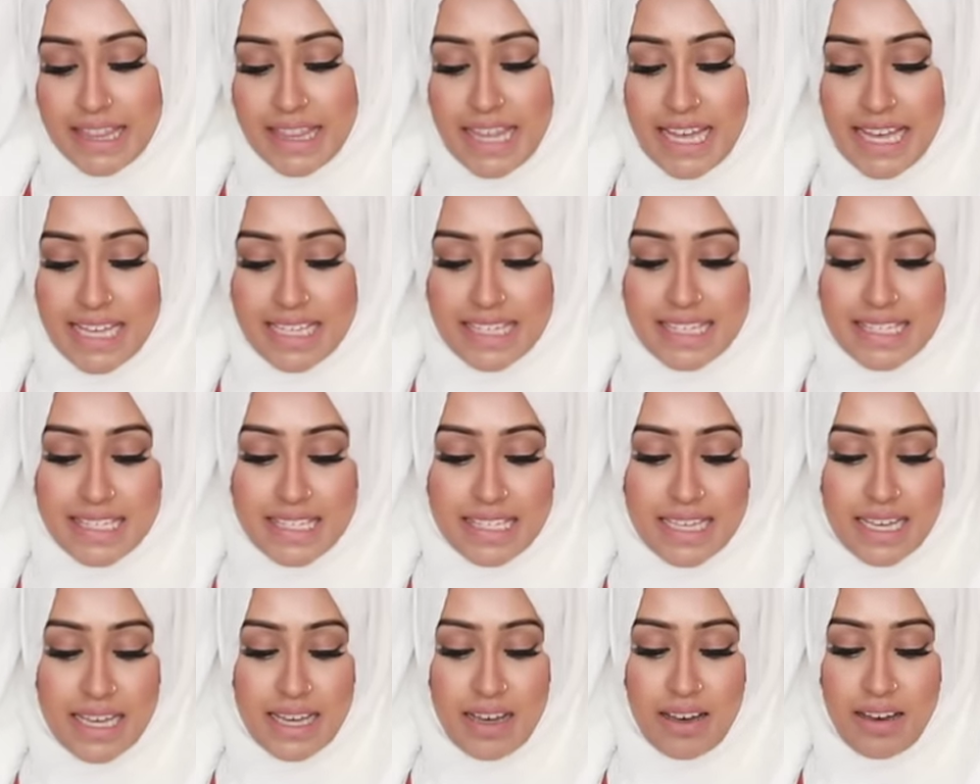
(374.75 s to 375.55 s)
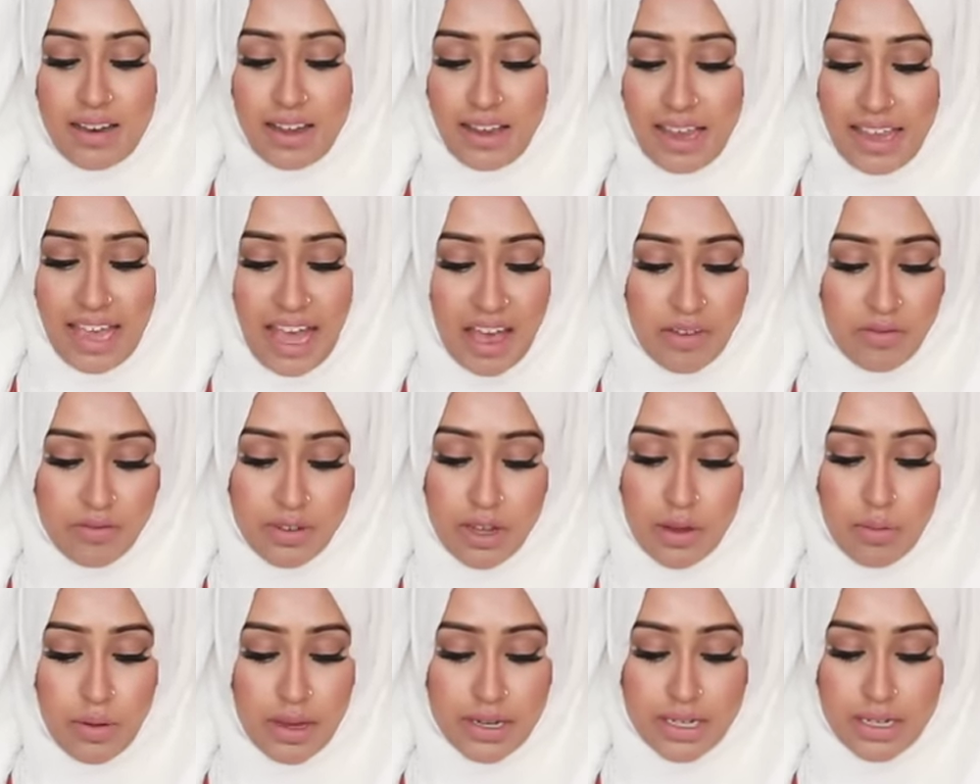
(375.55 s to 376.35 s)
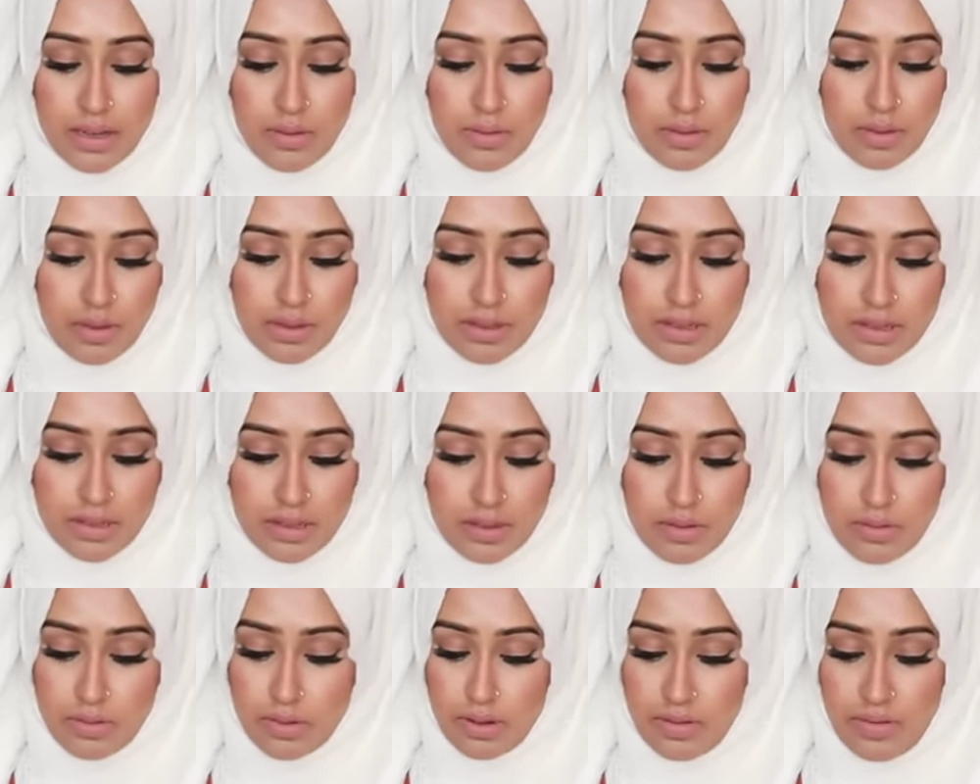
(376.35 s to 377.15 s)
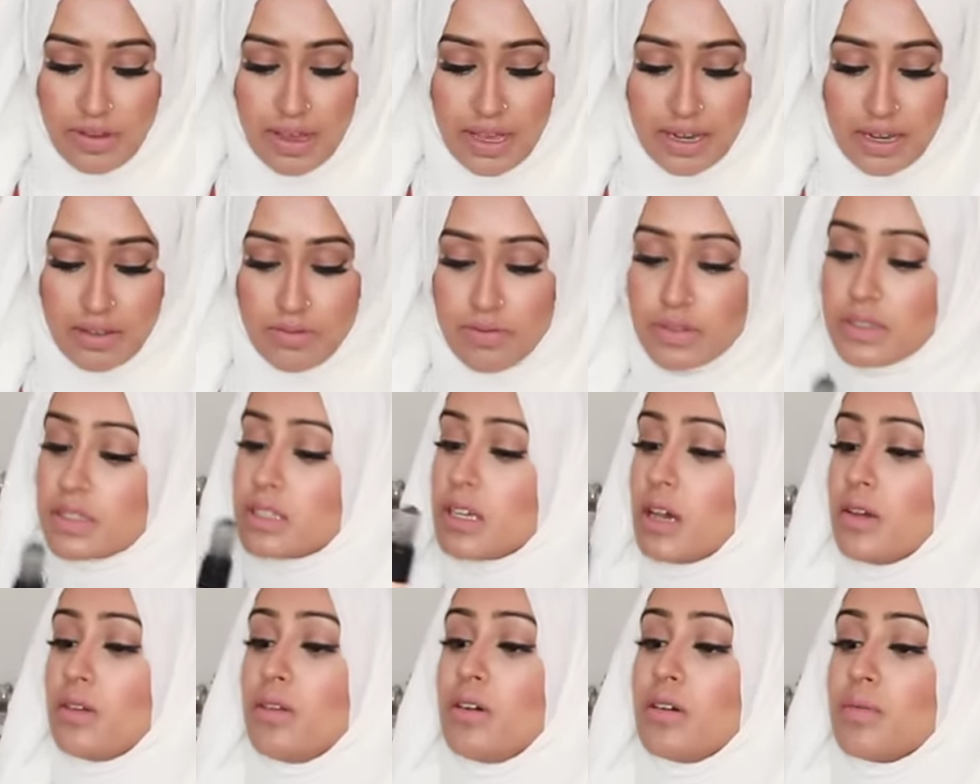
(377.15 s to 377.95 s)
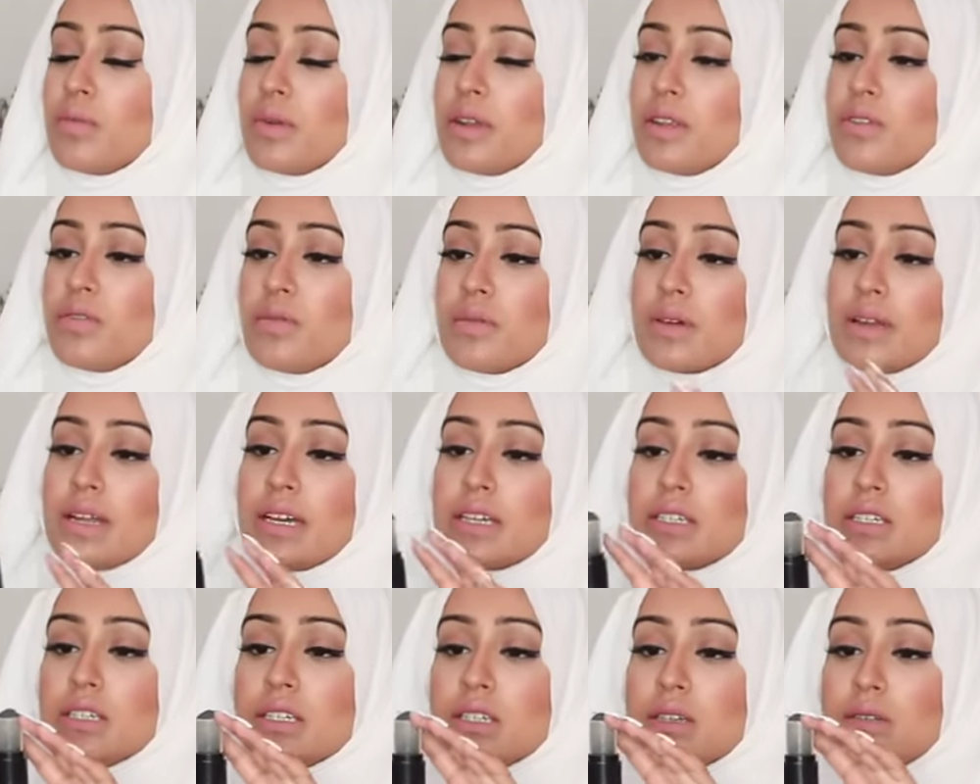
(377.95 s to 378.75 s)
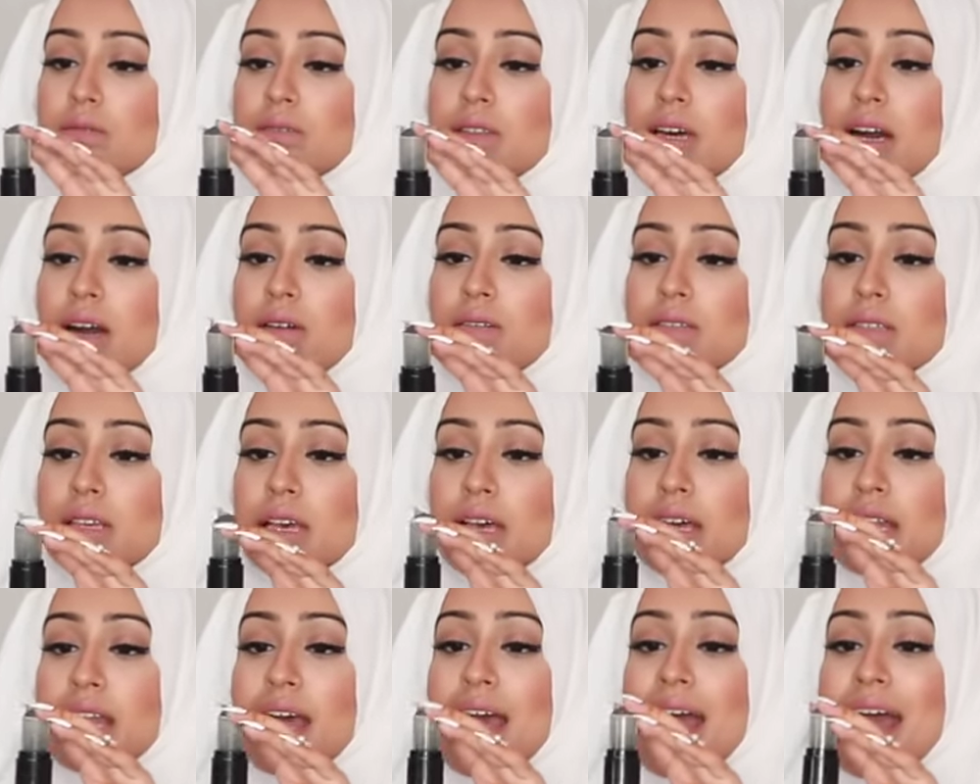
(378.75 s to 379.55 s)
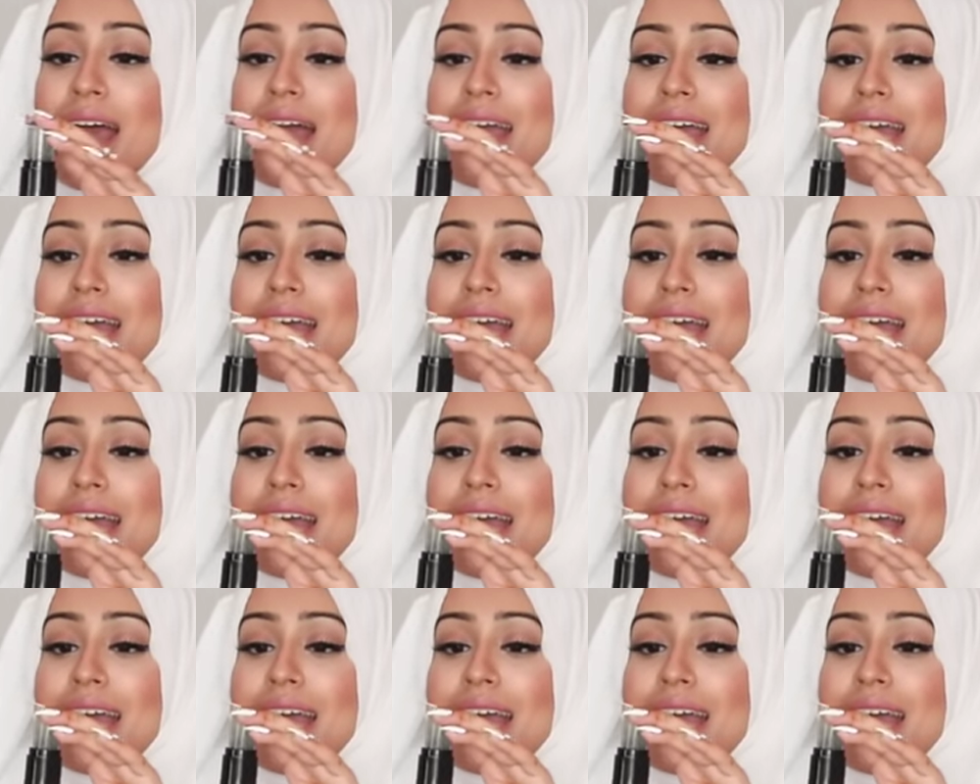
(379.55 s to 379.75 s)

This, I have no idea what this is called. I've had it for so long, but it's from Collection 2000.